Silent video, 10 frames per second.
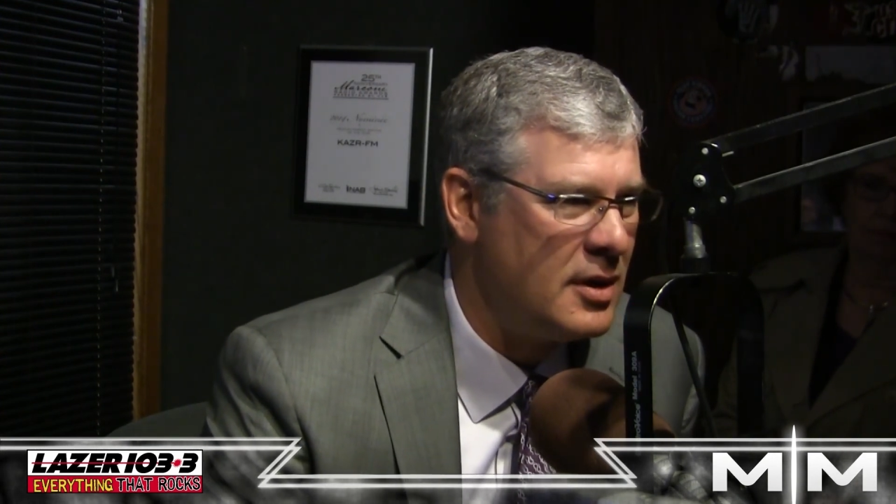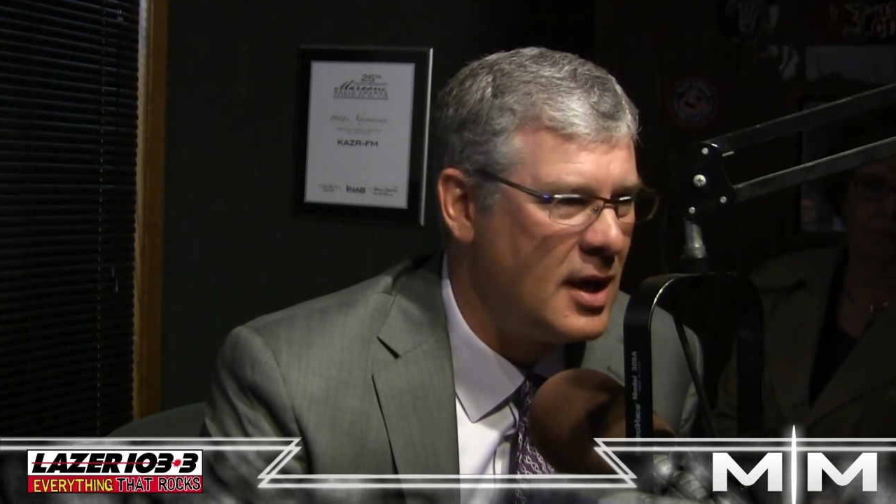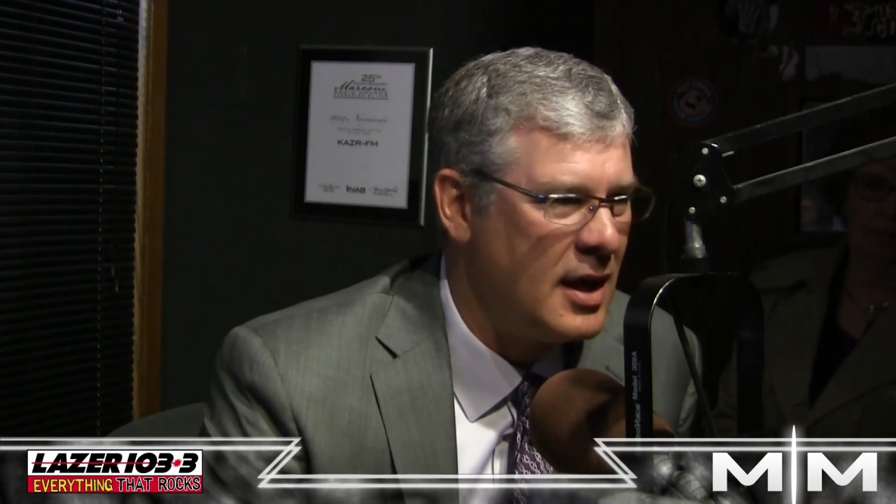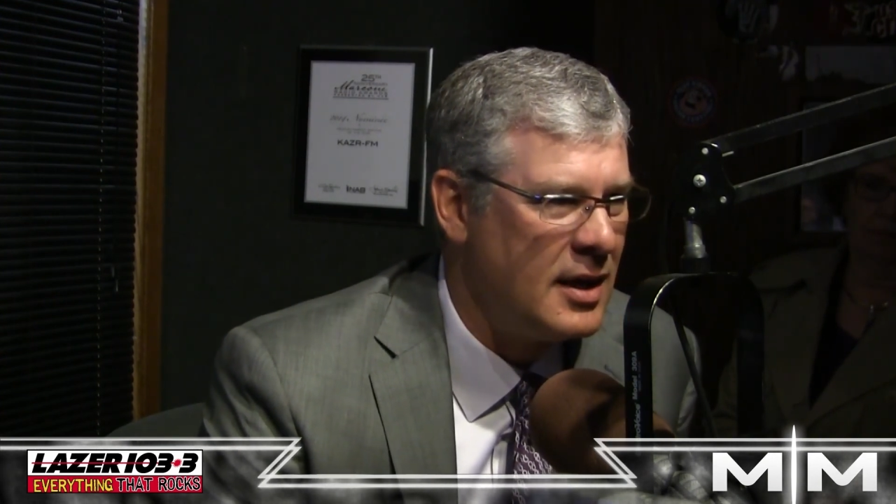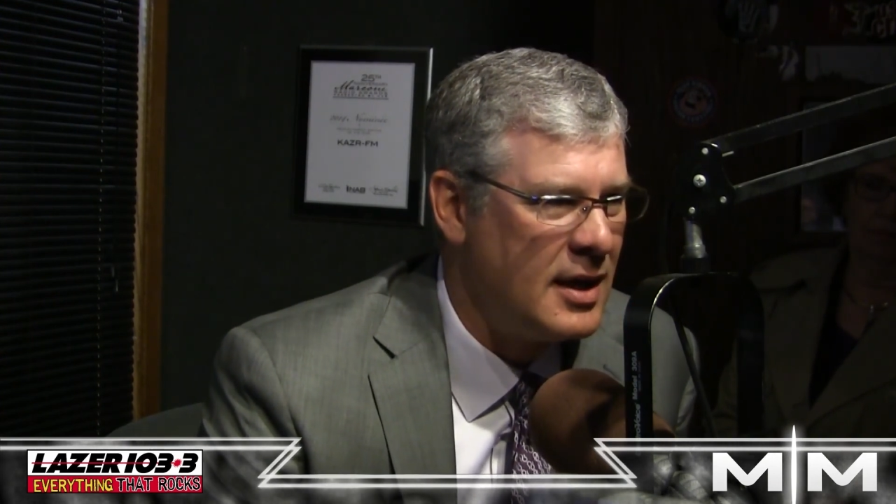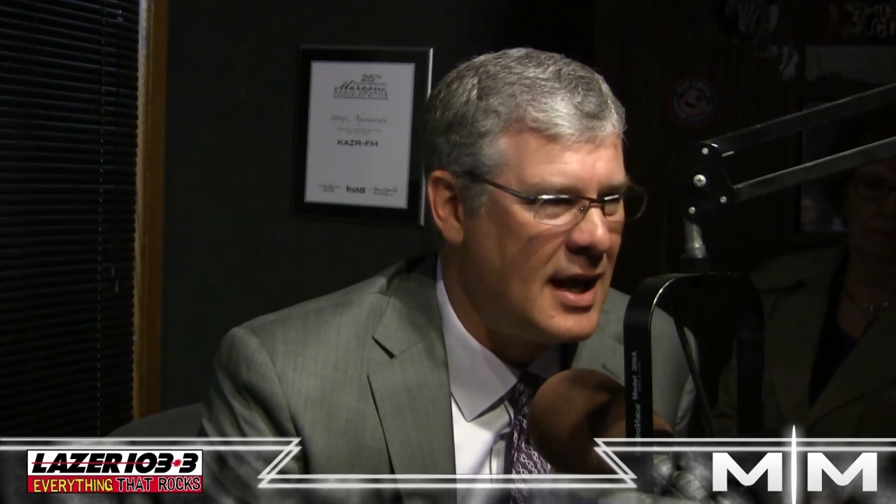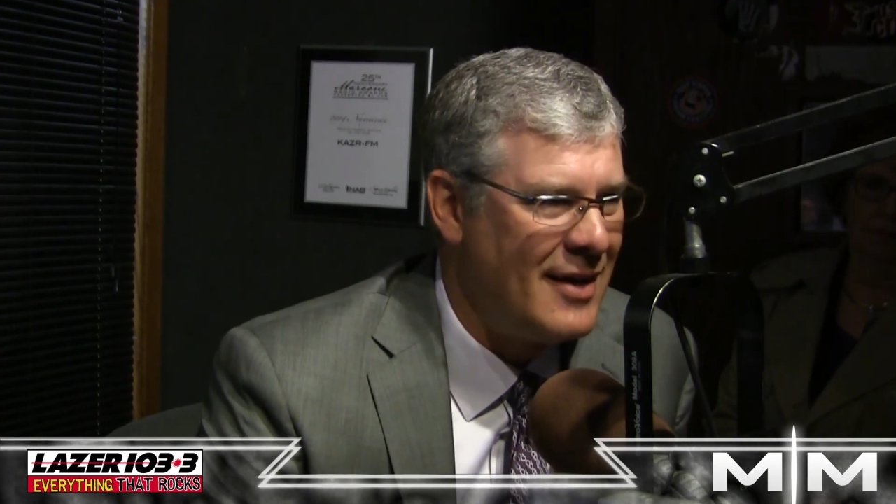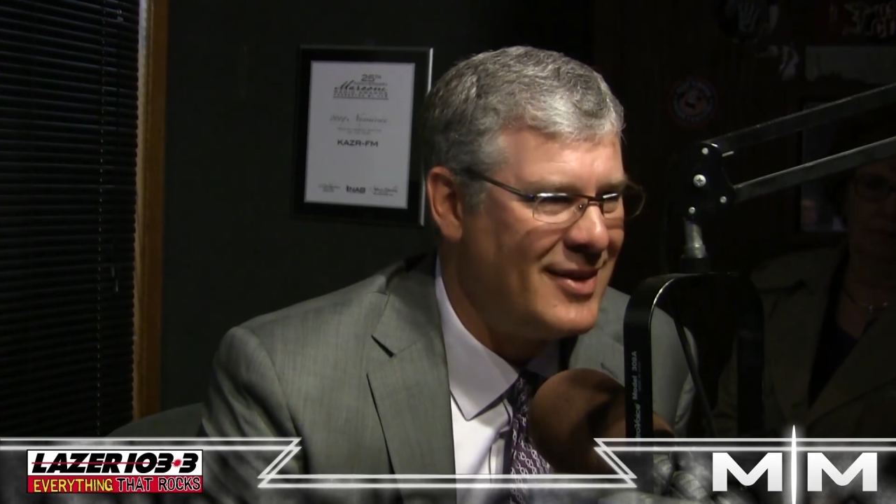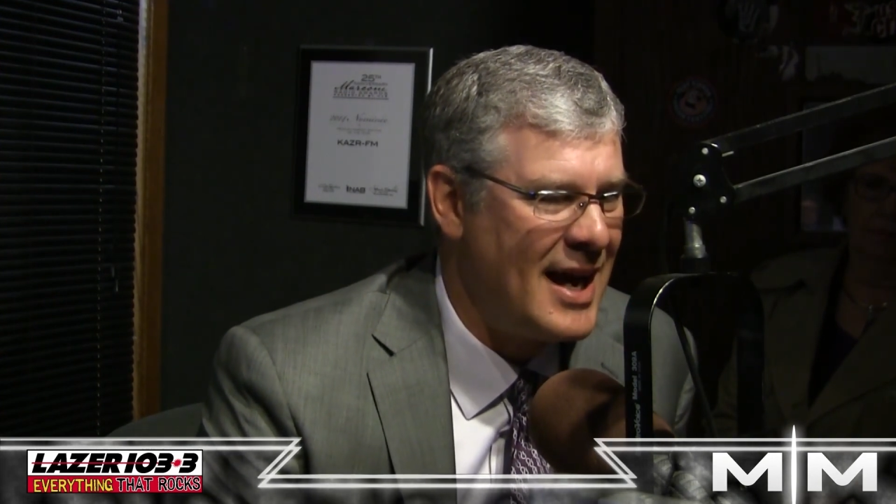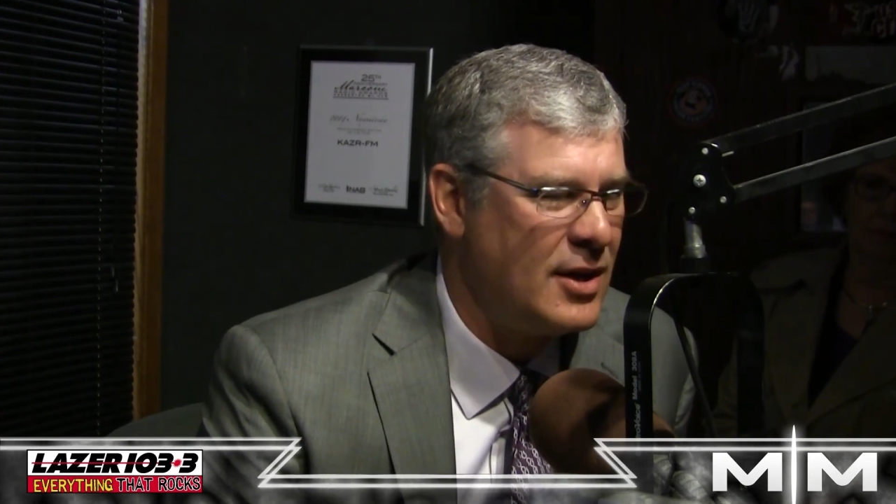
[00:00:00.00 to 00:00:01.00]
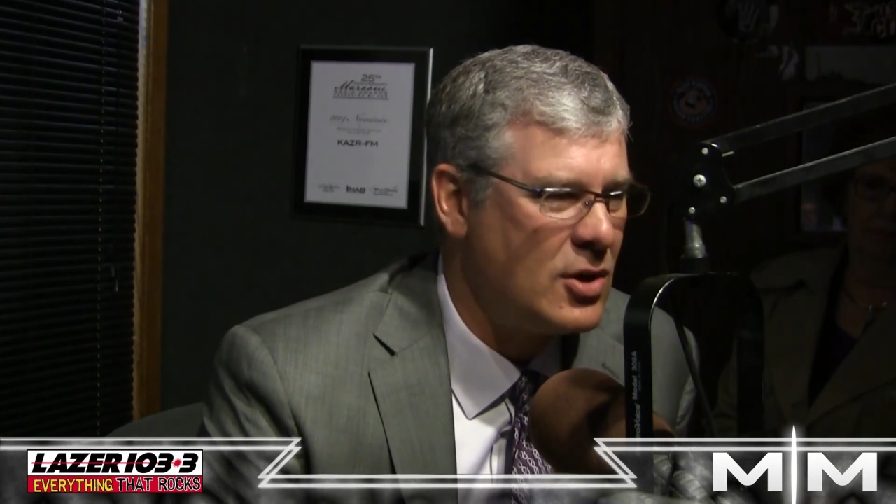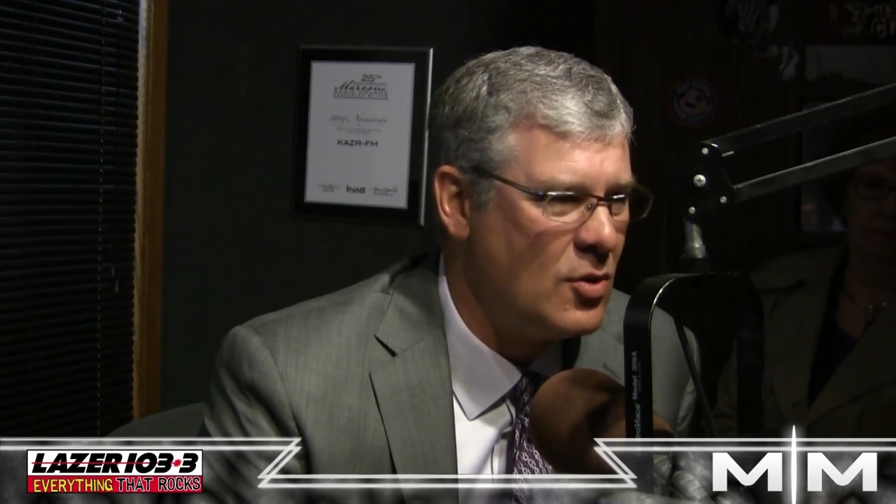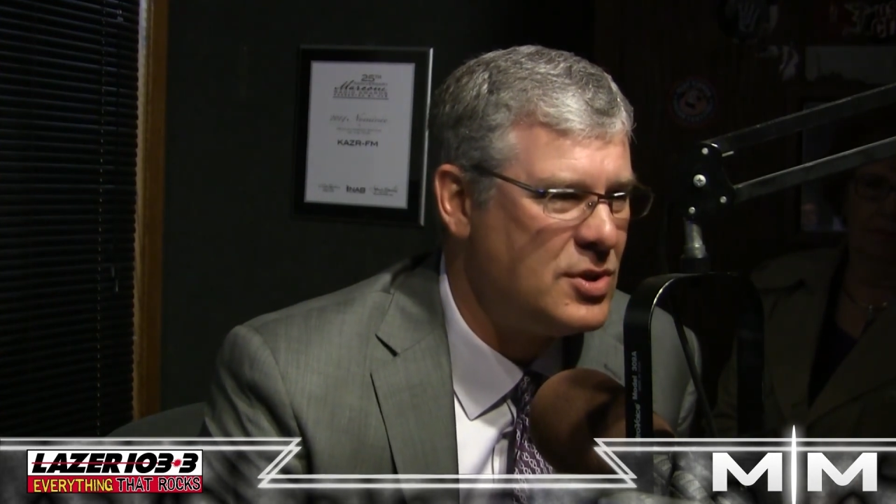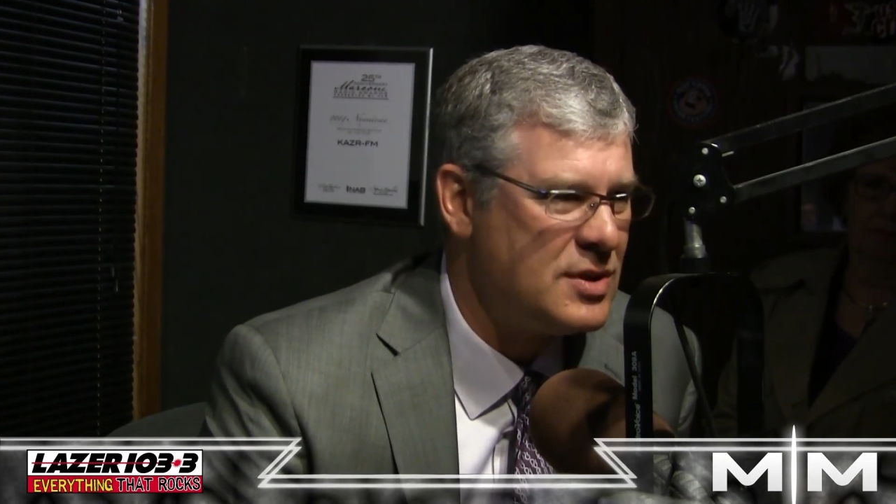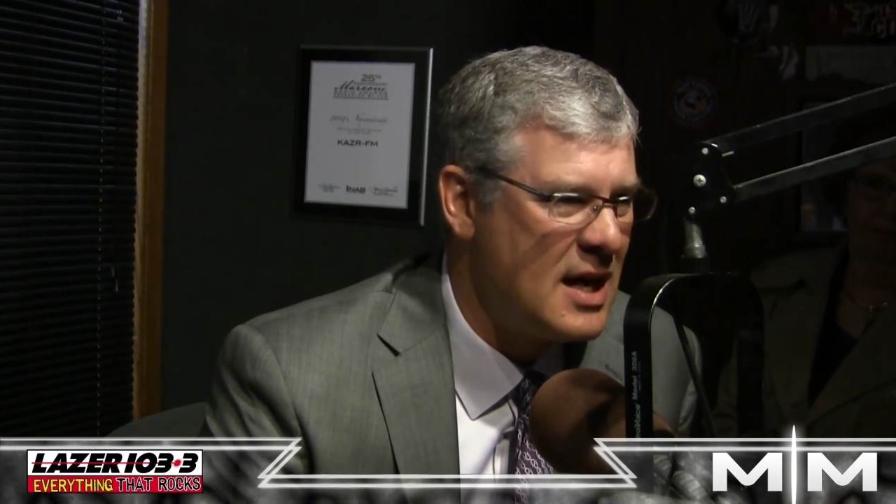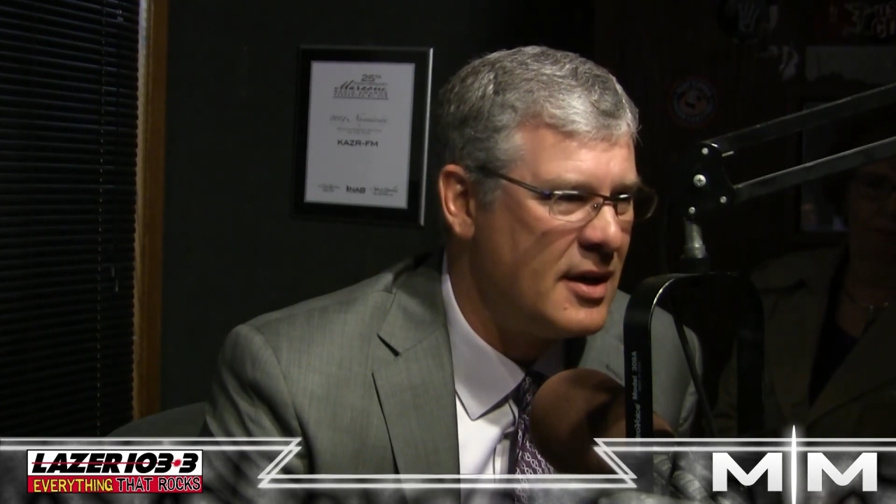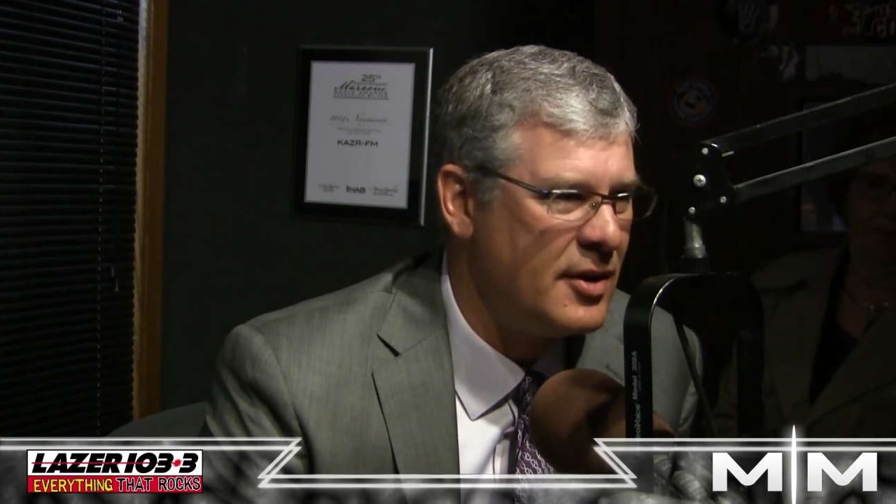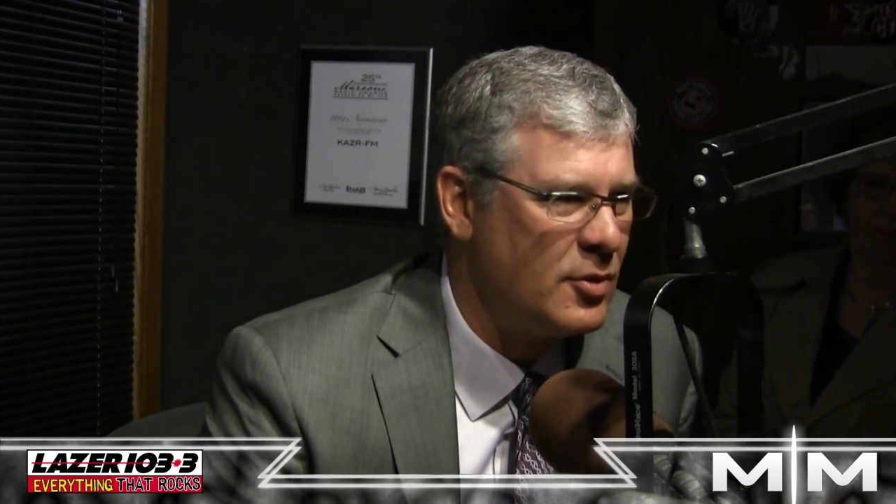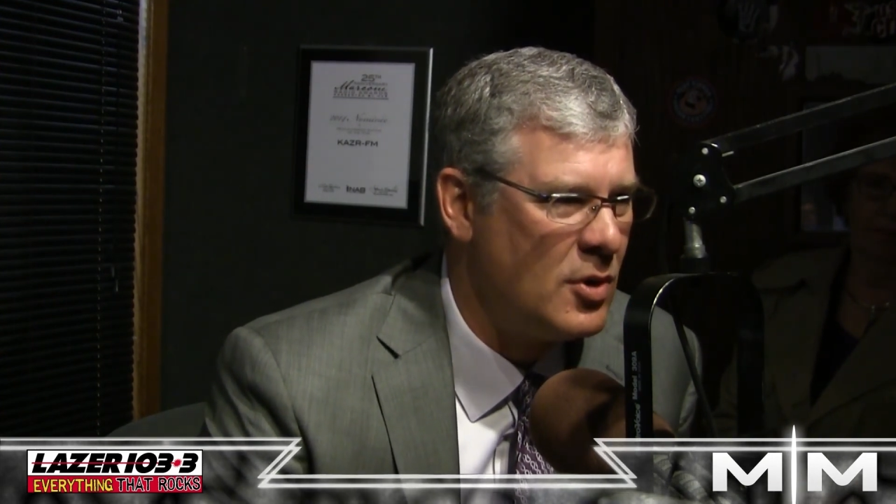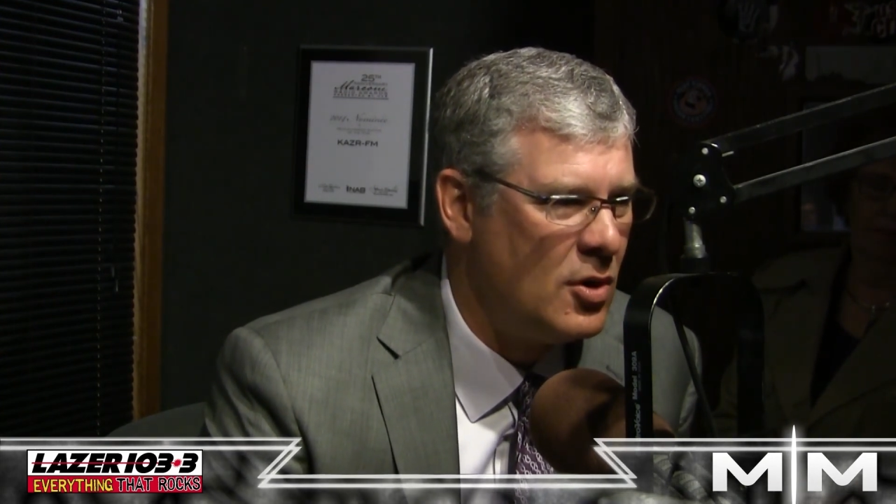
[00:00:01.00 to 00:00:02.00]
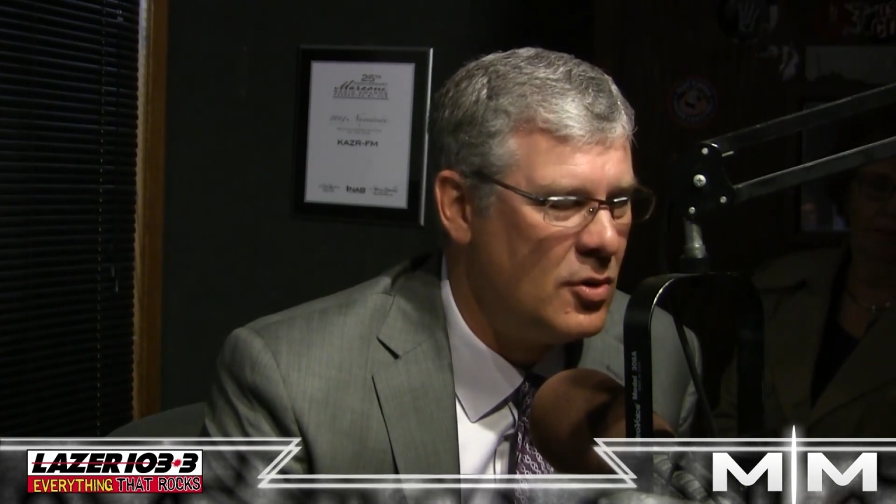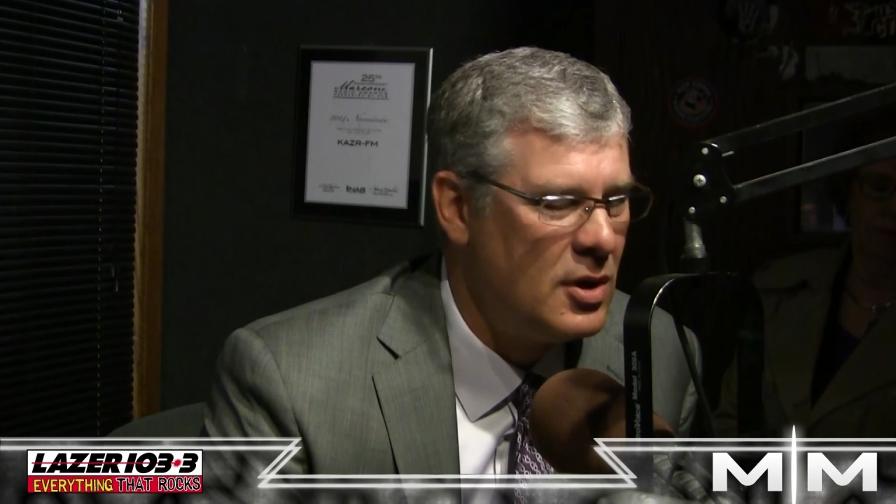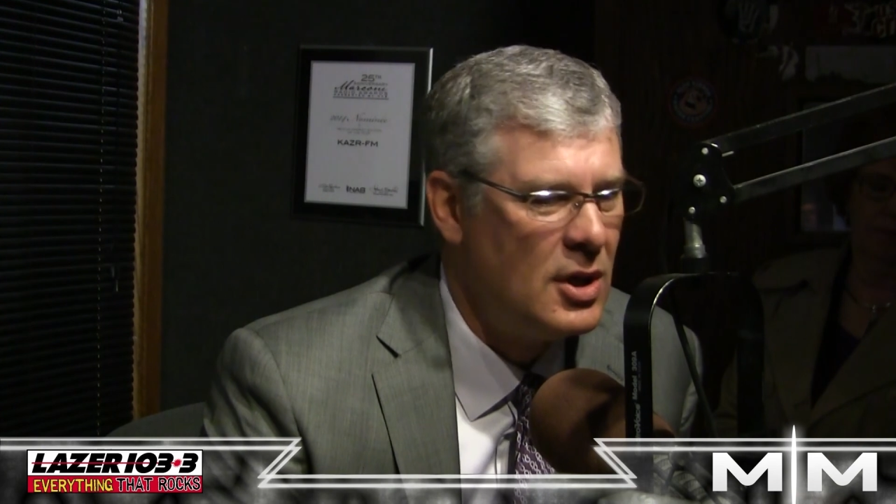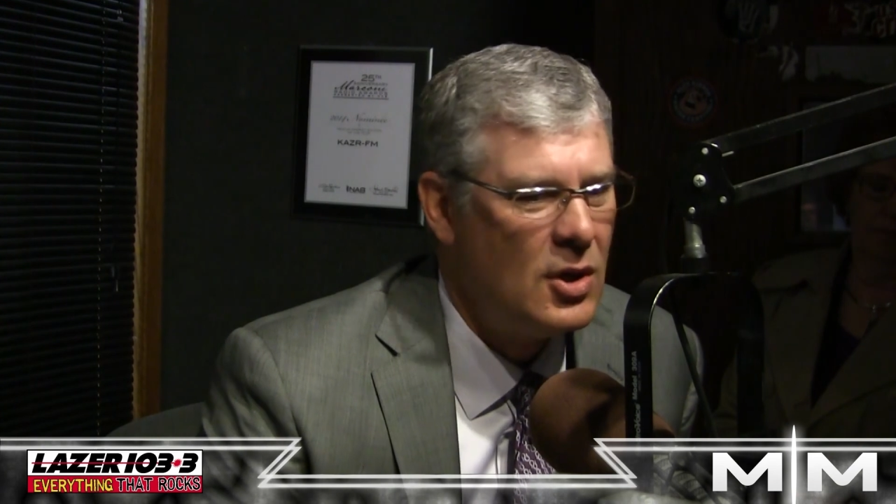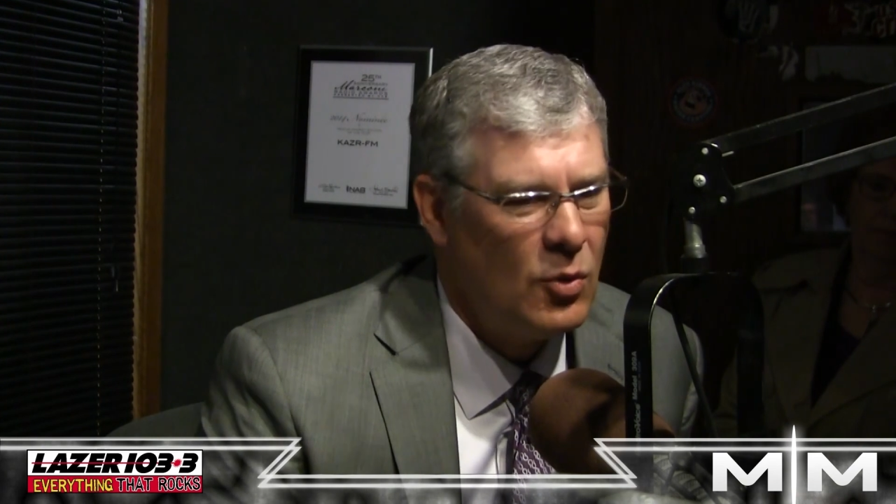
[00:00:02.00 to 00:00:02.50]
and have 9 coaches out on the road.